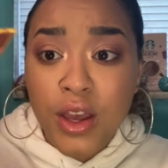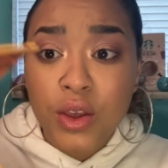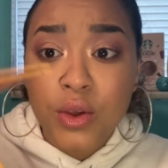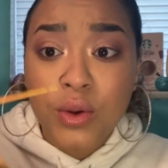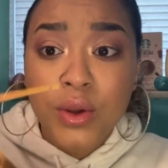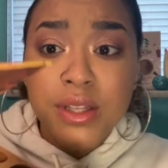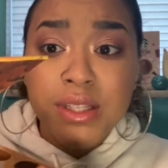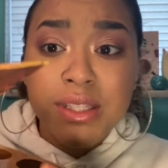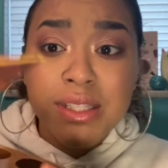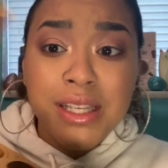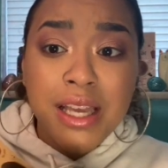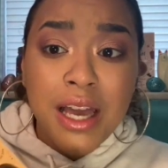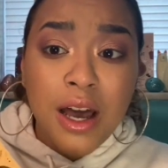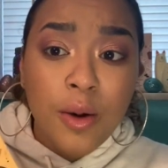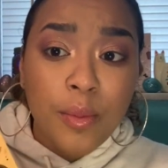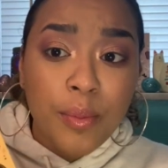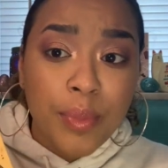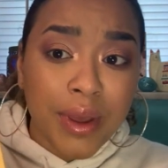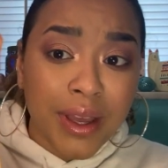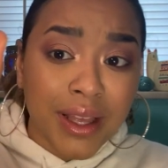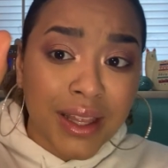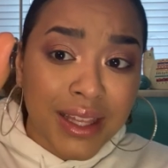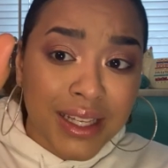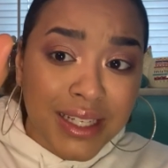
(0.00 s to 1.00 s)
You can see how
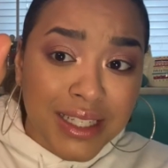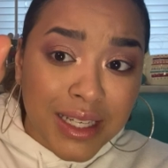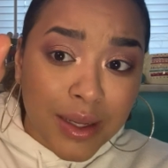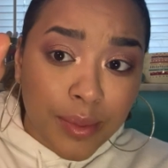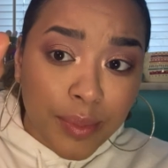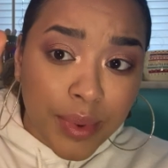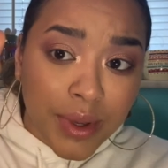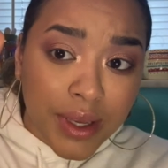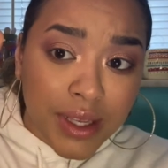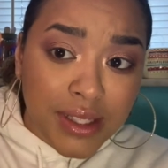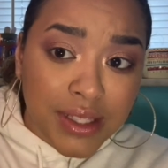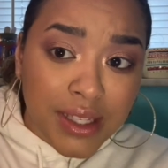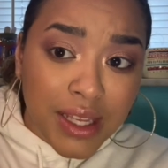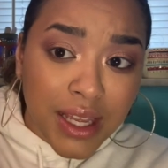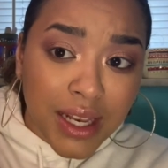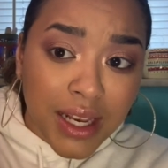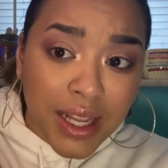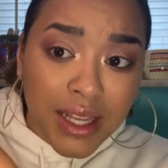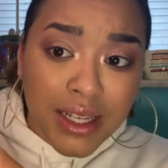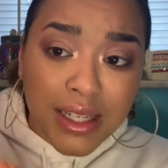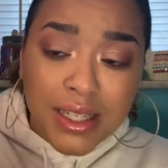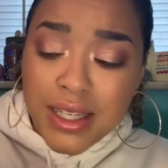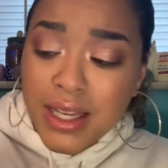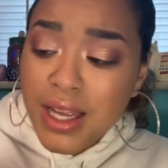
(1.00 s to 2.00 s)
big the dip is in
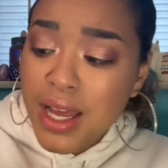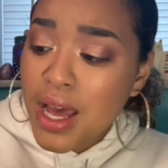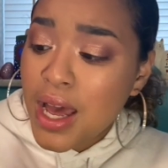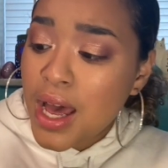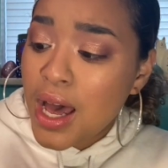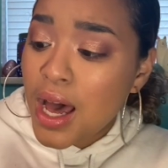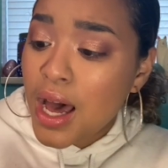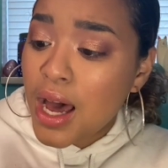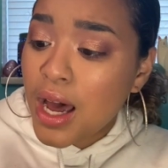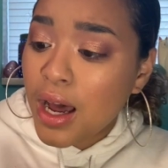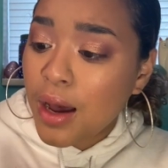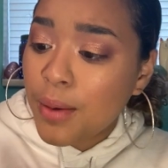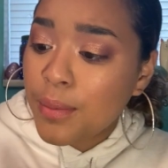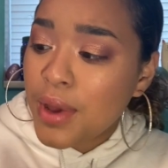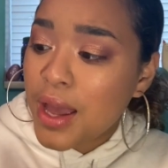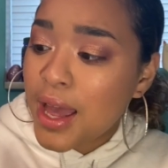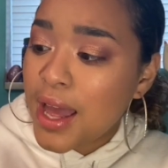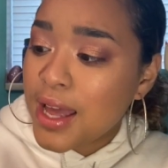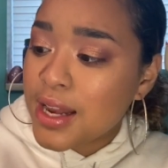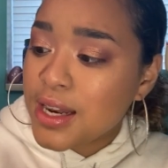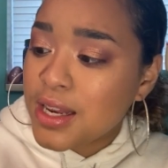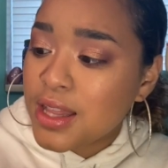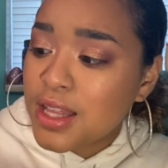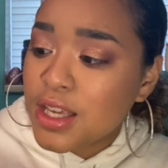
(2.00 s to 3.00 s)
it.
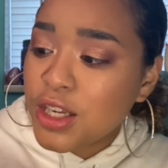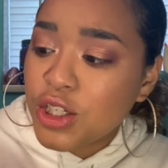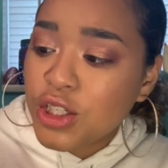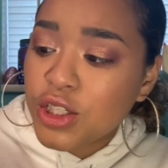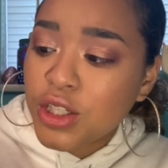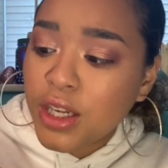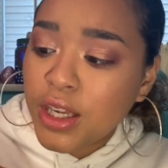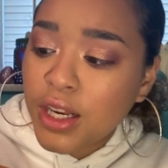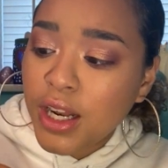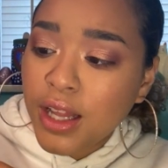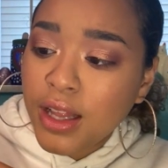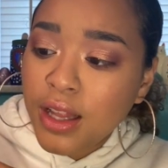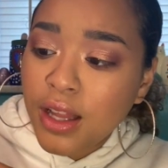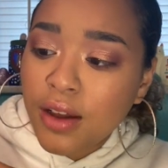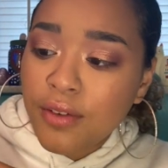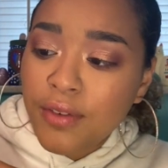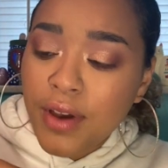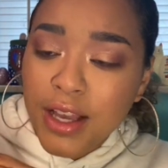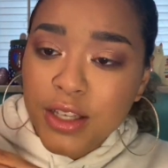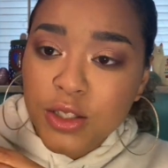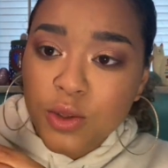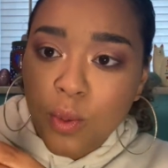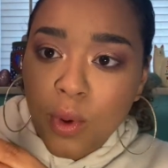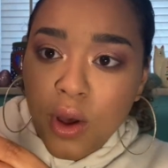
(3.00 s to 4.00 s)
And this shade I love
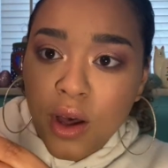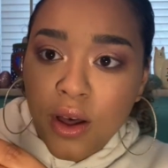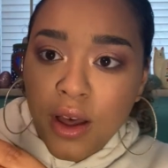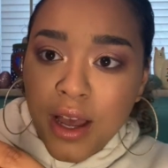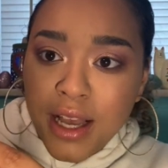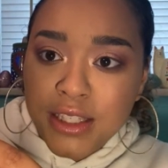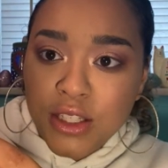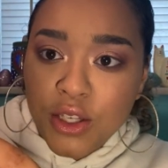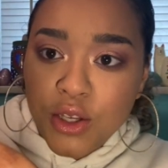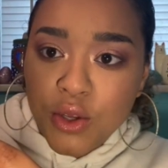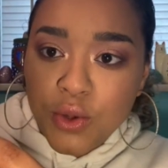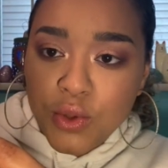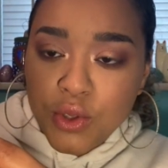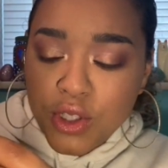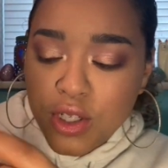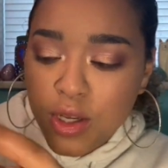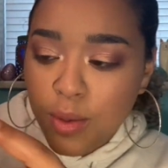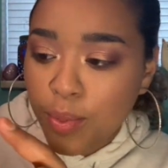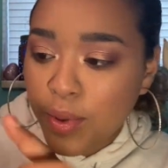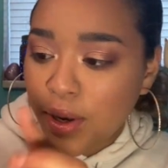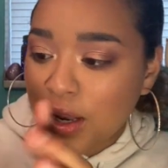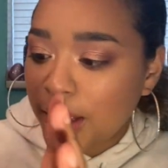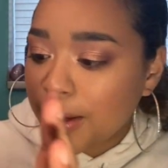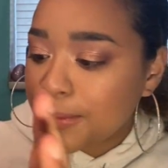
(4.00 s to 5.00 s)
as well, has a huge
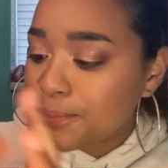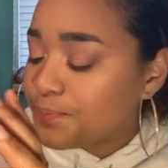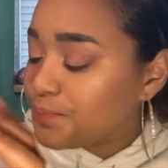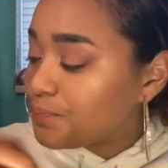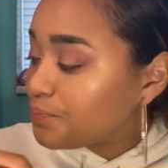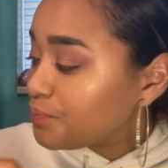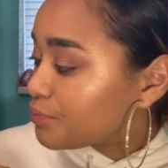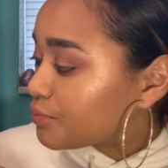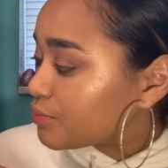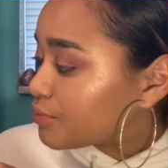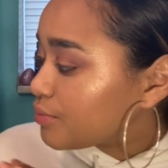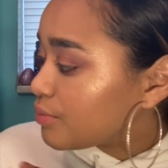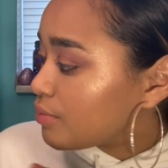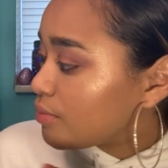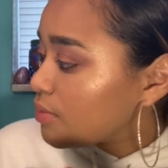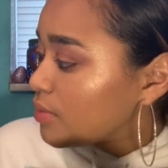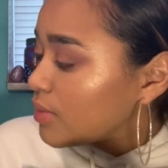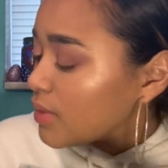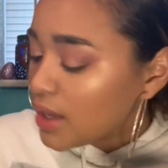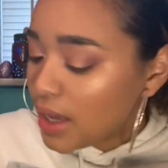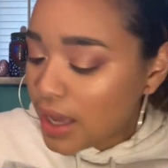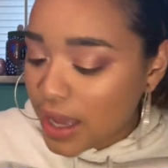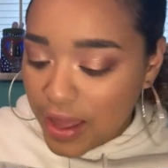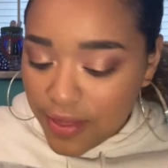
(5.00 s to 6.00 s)
dip in it.
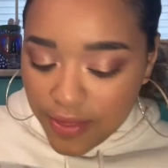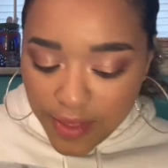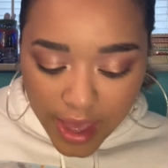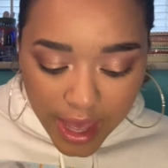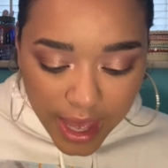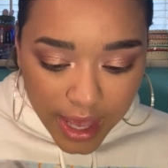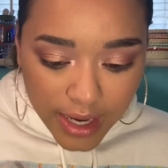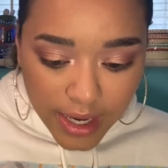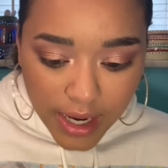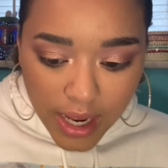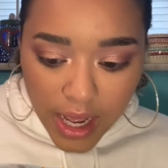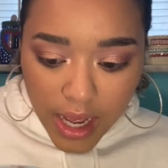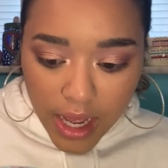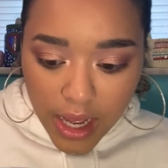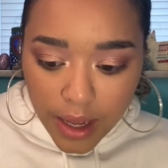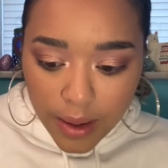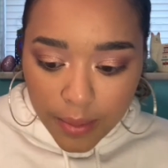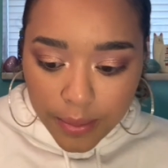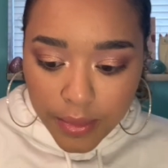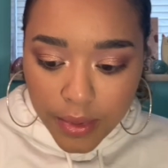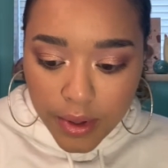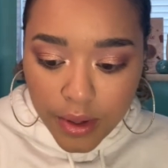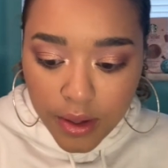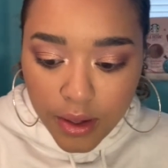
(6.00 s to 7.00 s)
And then
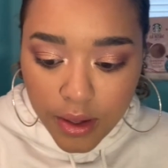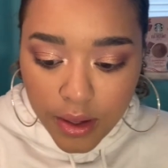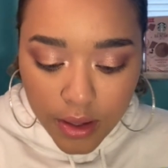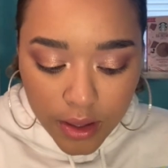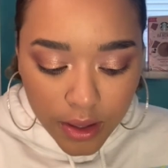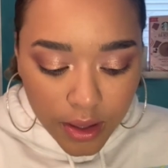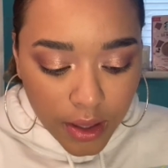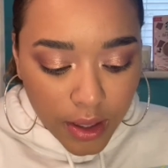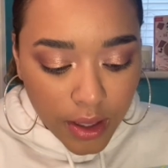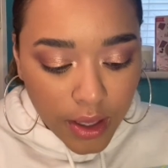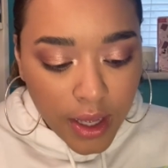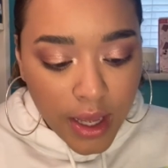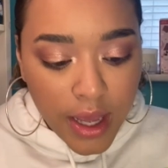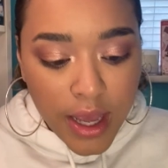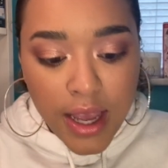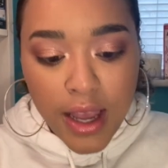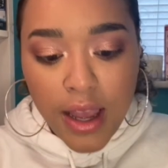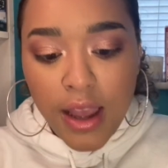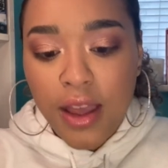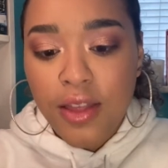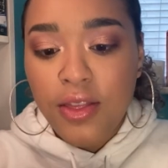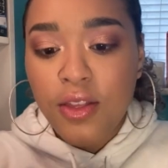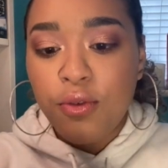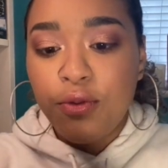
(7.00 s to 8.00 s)

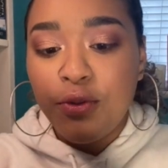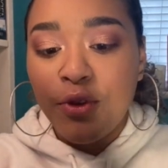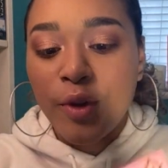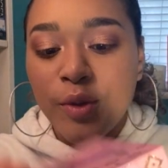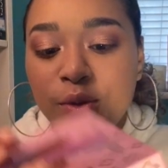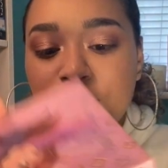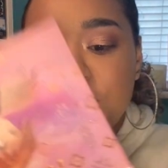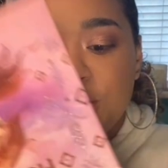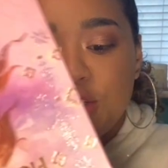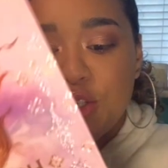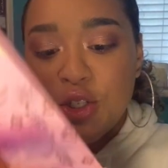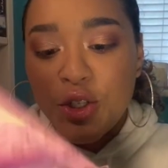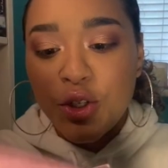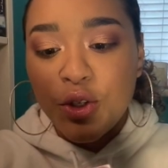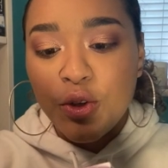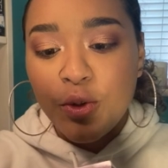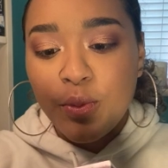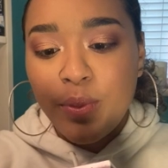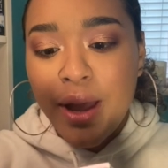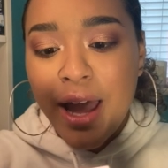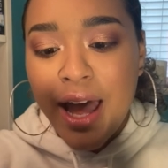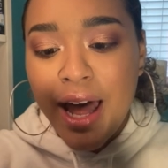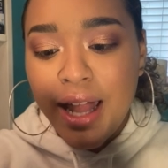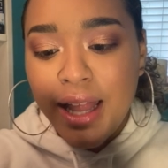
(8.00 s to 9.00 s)
in the Frozen
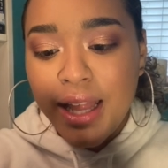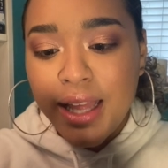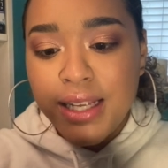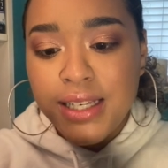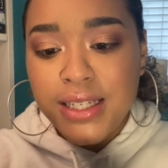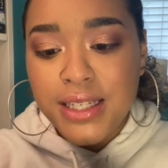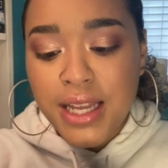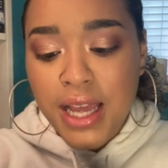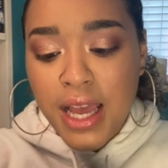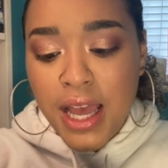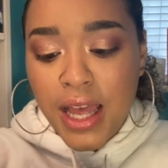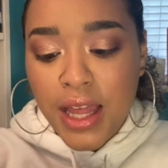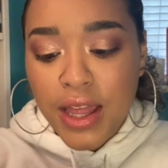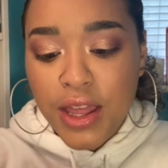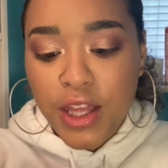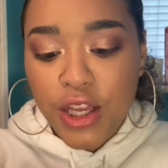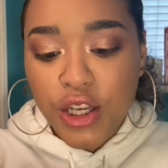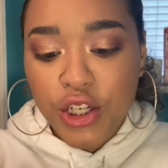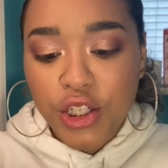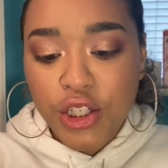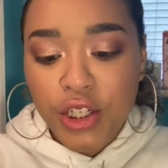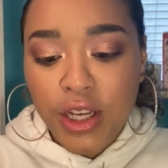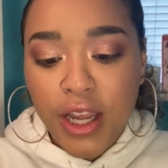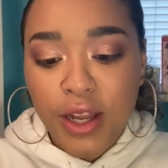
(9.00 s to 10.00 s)
2 palette,
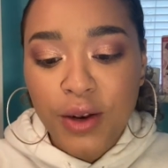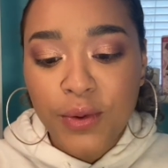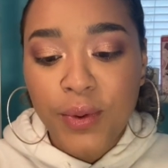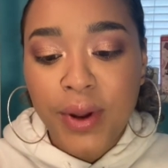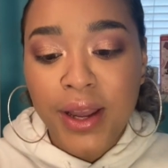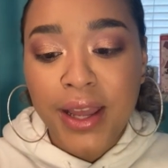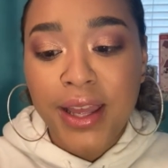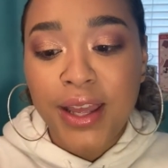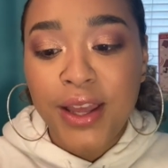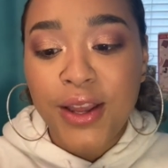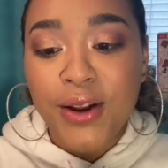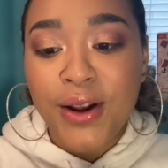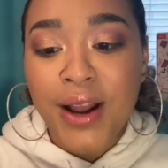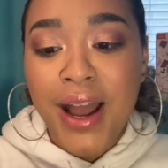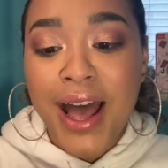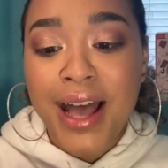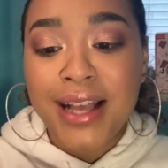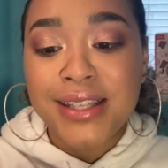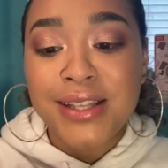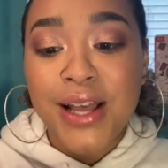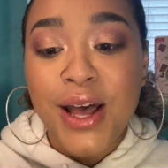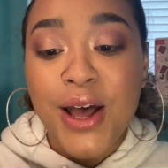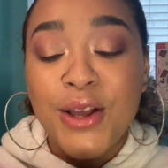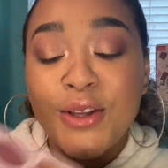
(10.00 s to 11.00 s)
this shade right here
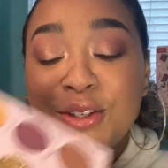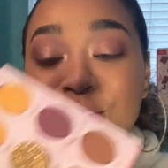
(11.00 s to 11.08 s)
has a